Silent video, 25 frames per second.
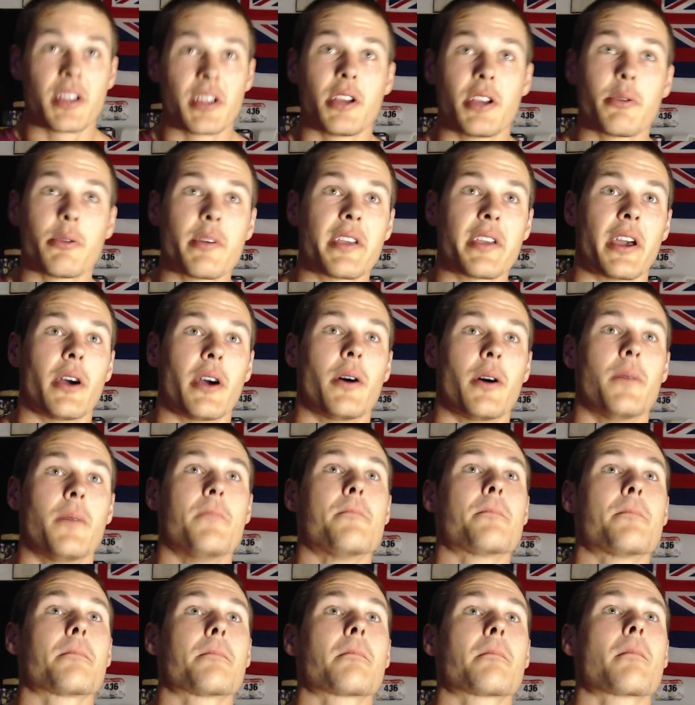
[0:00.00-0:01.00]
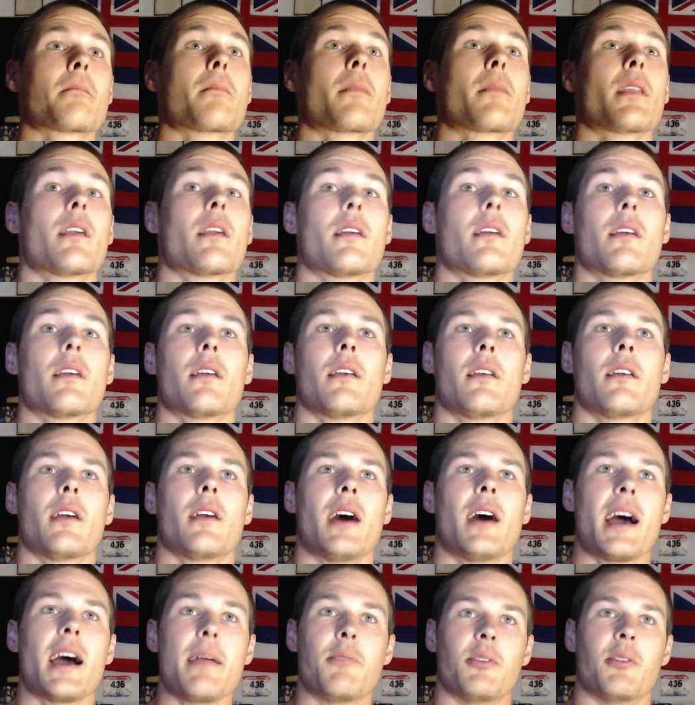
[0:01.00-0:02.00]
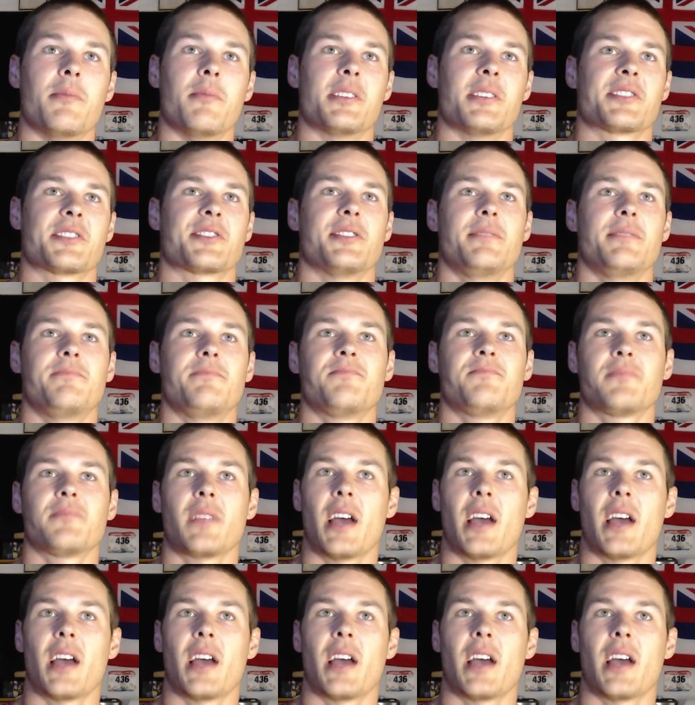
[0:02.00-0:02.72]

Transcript: here we go. Hi, Bull Muscle.